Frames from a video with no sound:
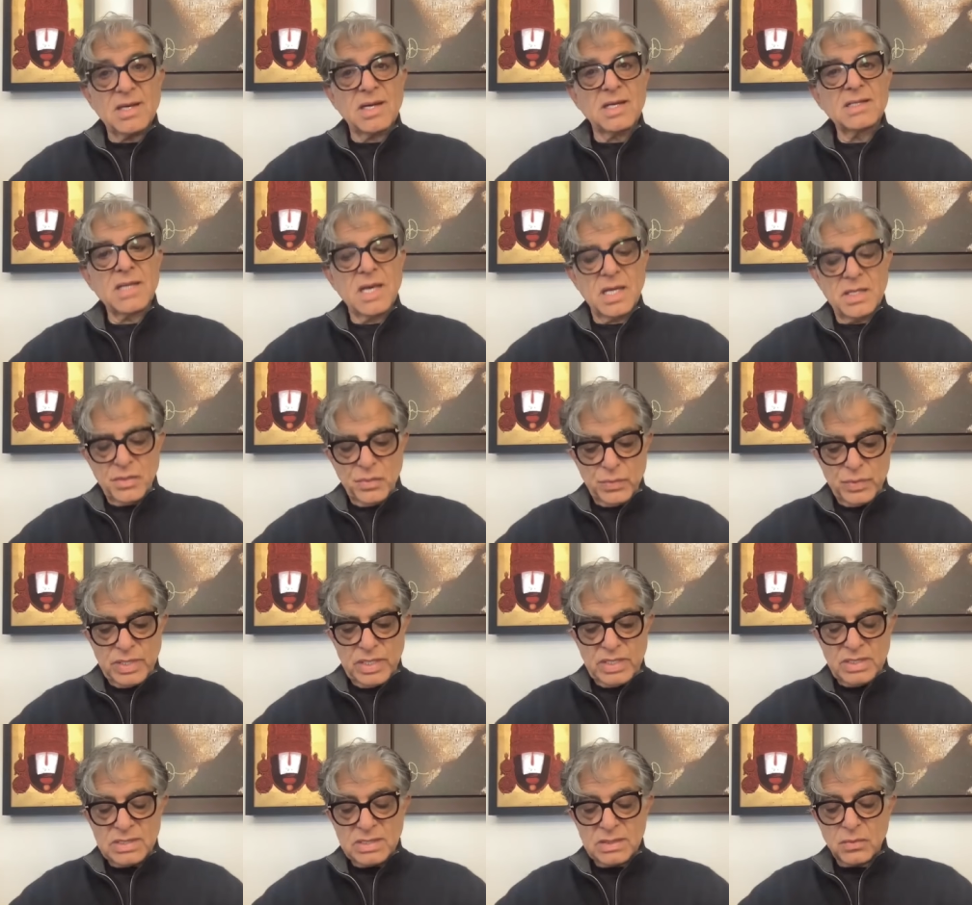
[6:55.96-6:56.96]
Another
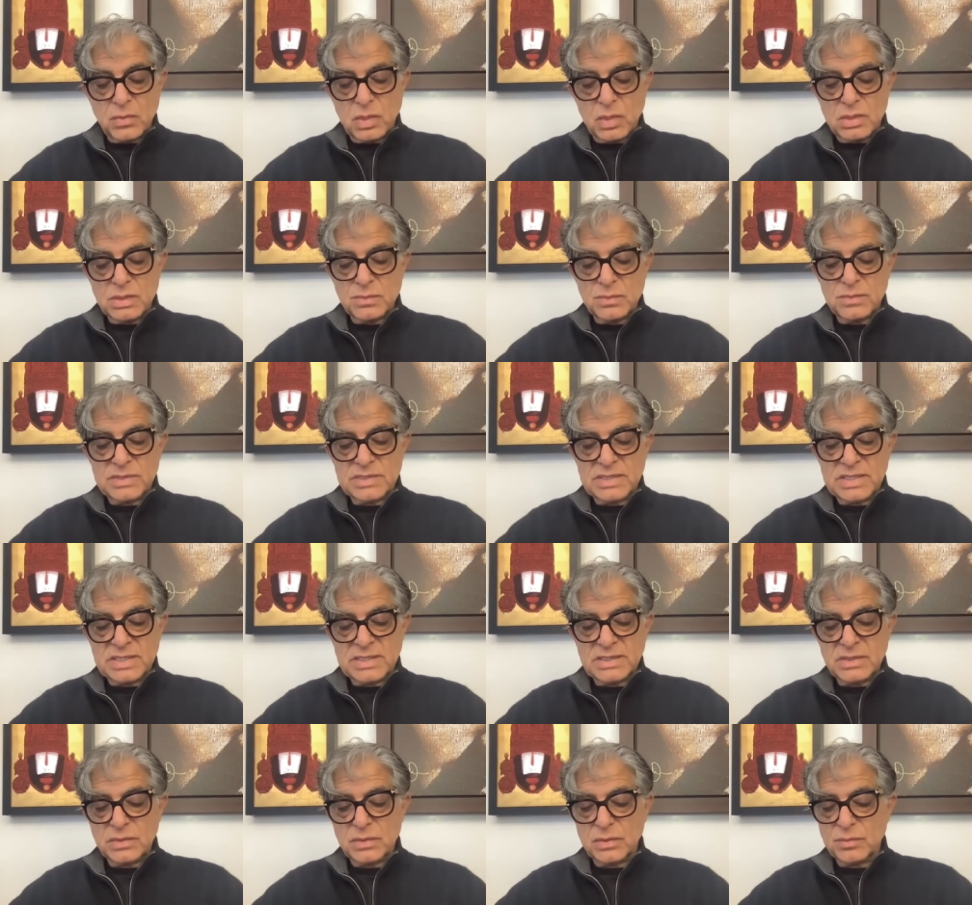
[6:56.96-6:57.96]
way that quantum
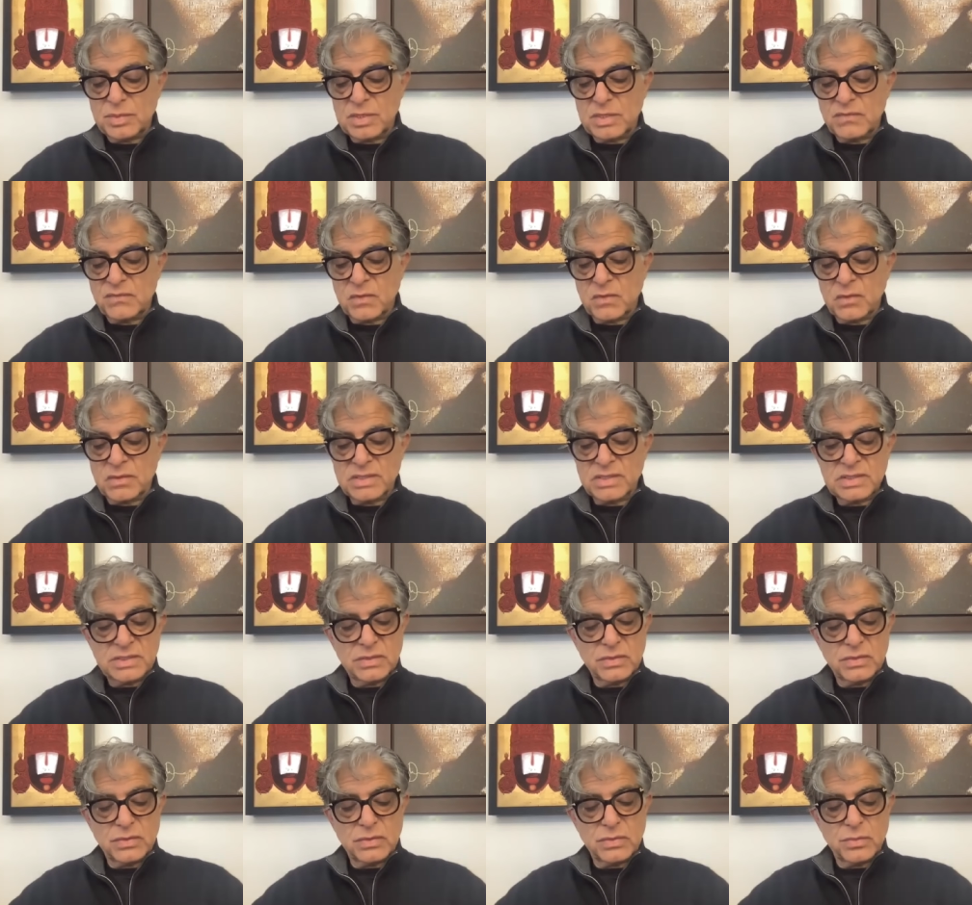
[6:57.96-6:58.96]
states could be involved is
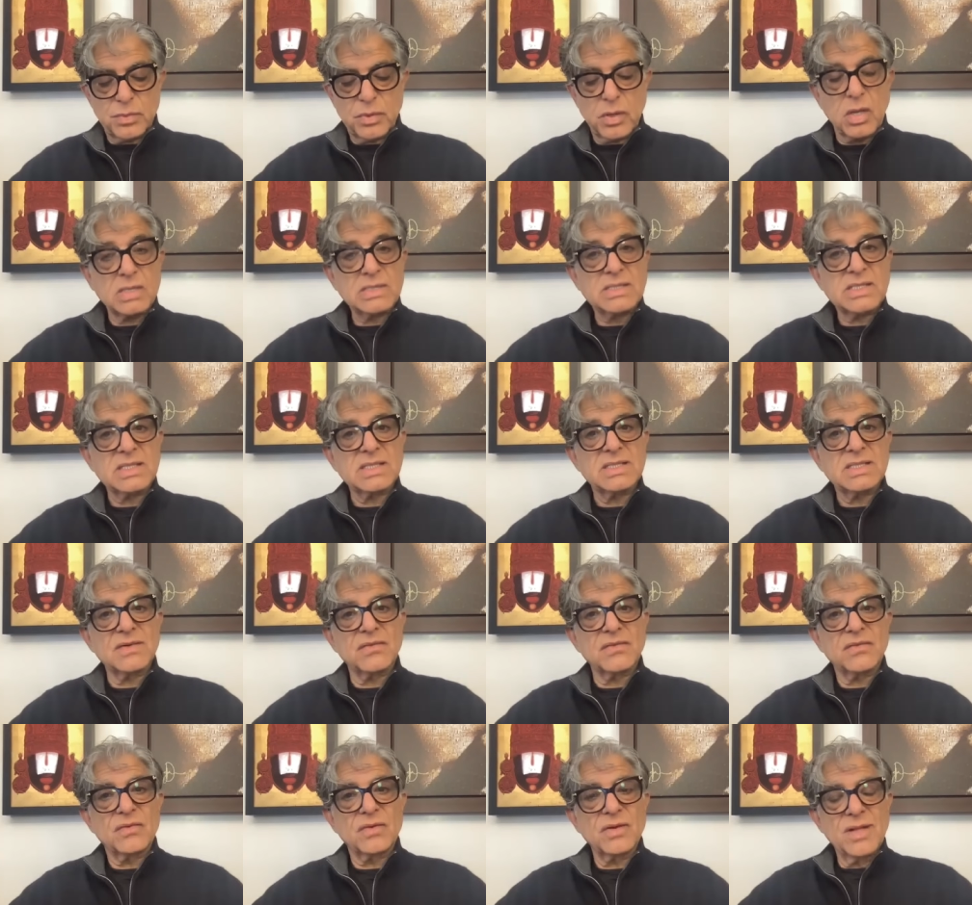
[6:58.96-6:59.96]
the process
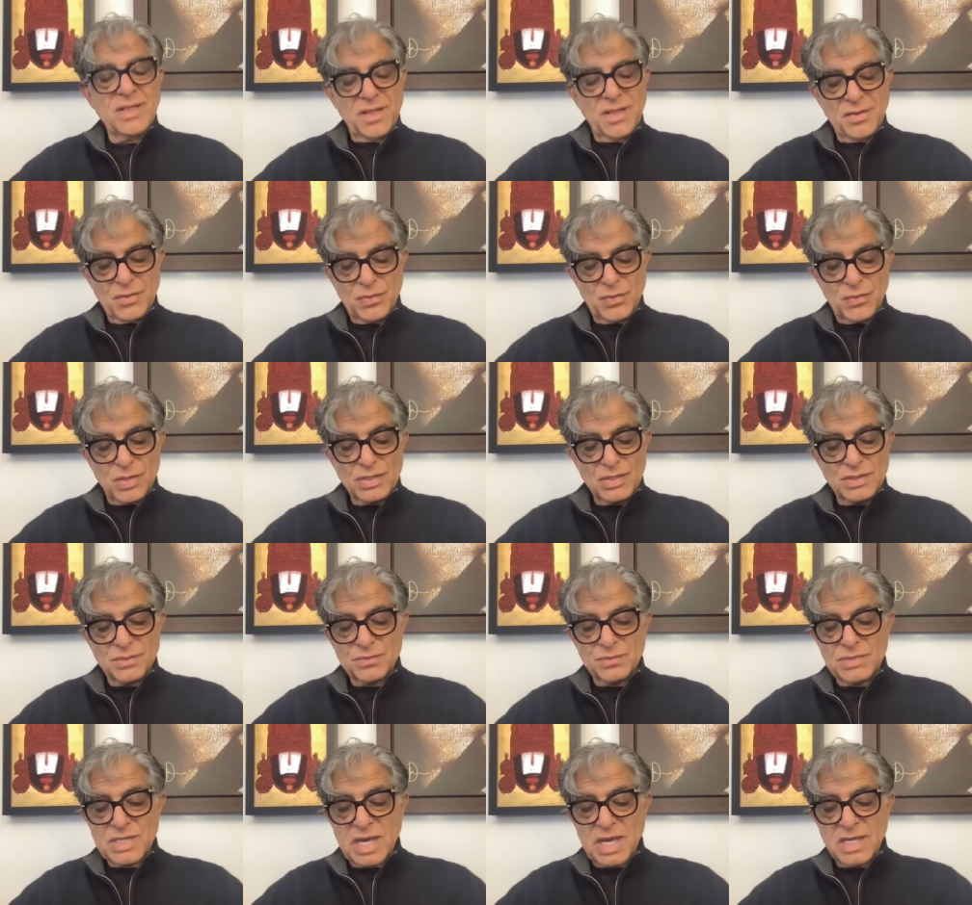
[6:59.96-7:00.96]
of
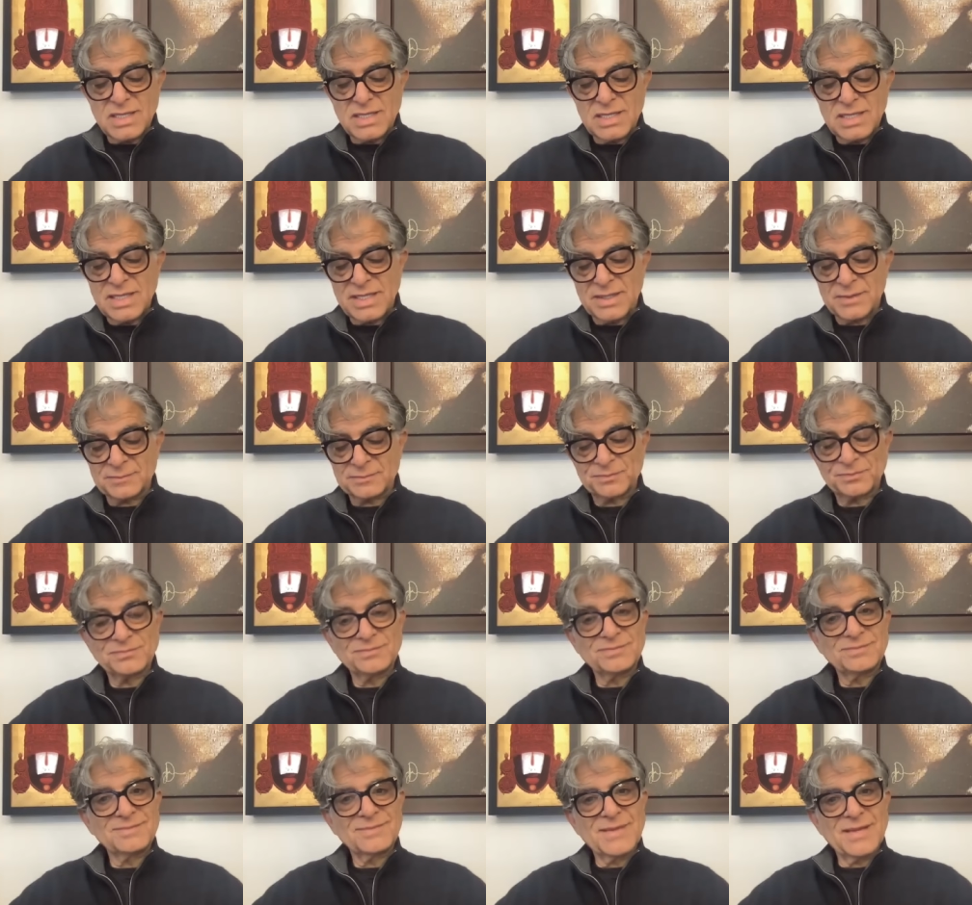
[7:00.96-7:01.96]
quantum tunneling.
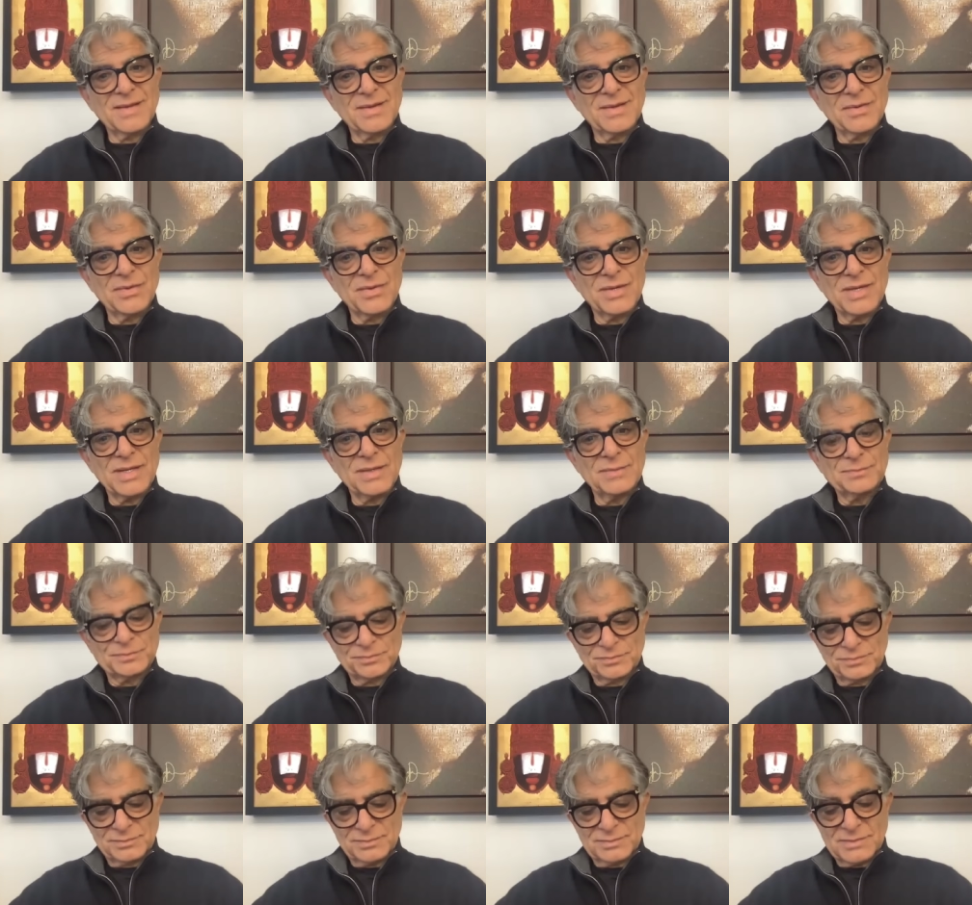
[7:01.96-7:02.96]
Okay.
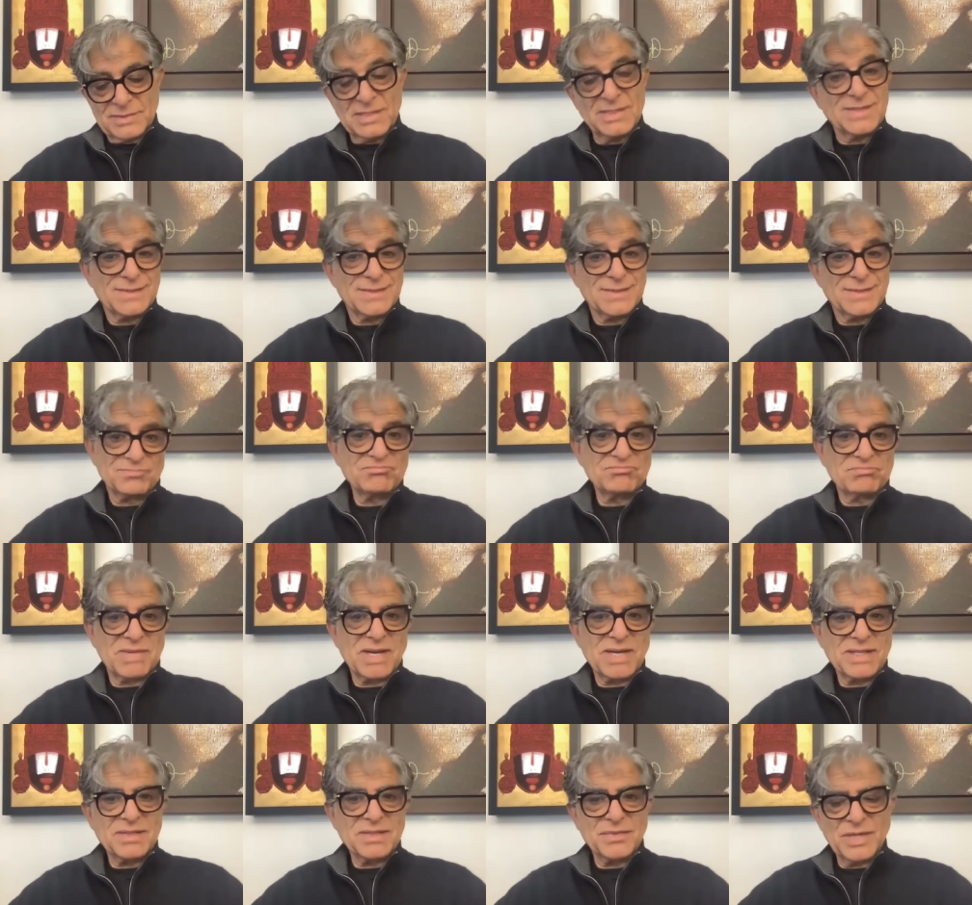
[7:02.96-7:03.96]
This is,
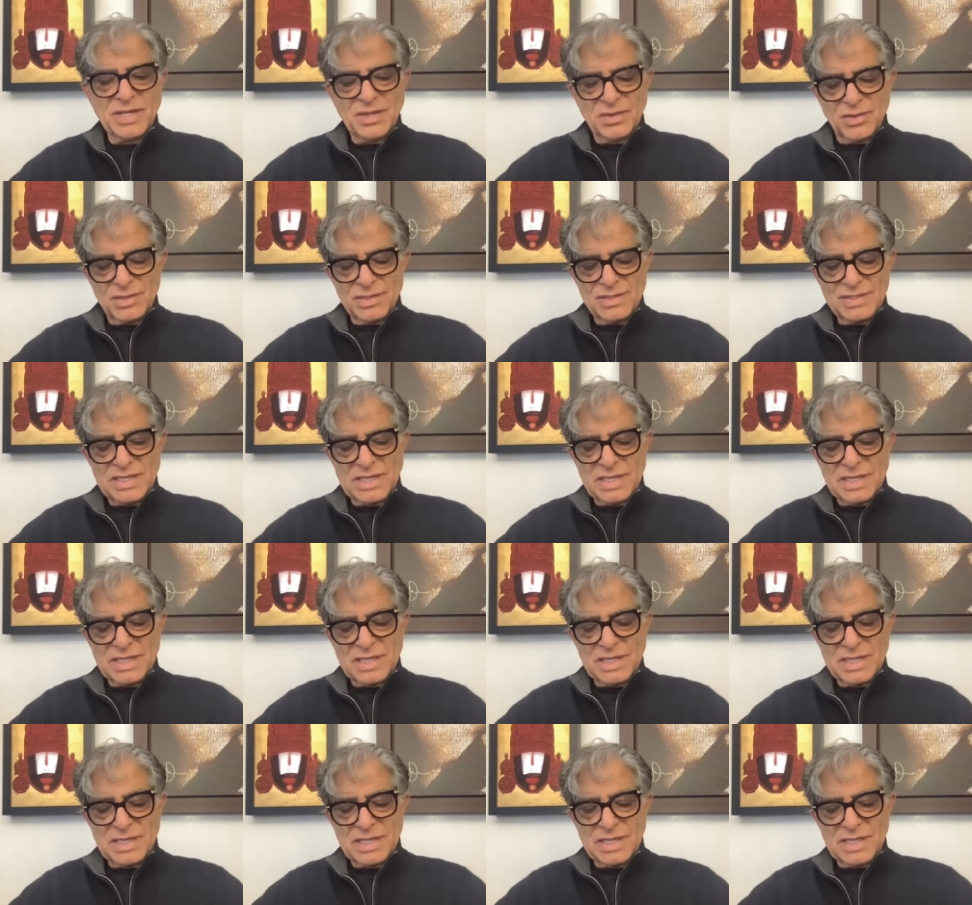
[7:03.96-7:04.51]
by the way, called